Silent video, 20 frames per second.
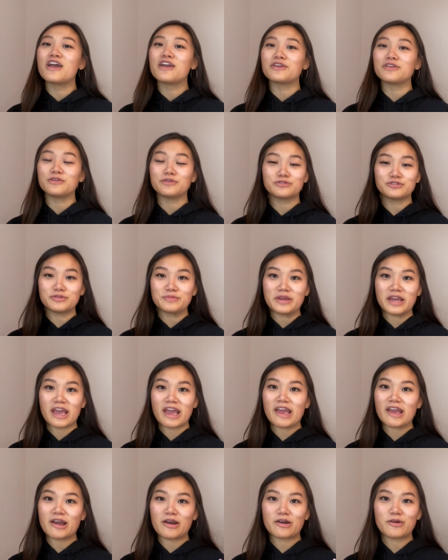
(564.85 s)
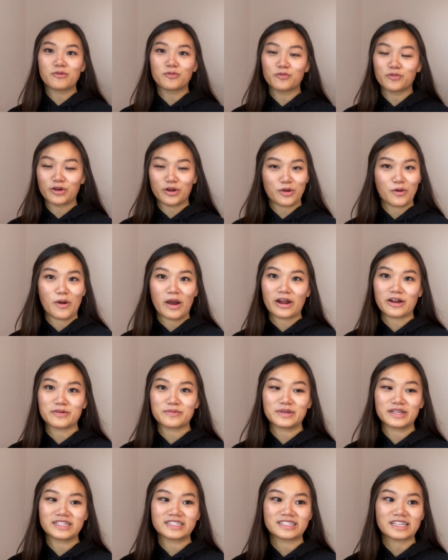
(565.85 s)
UGBA
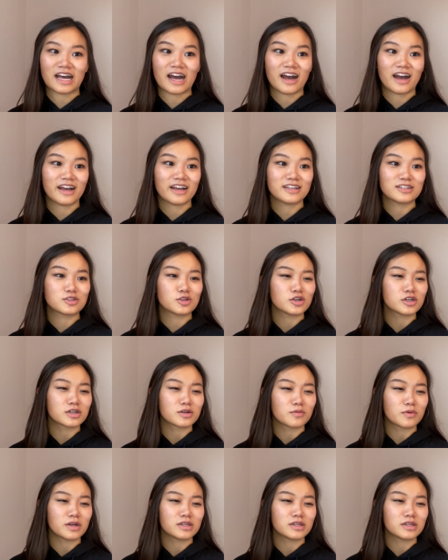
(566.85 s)
requirements. I took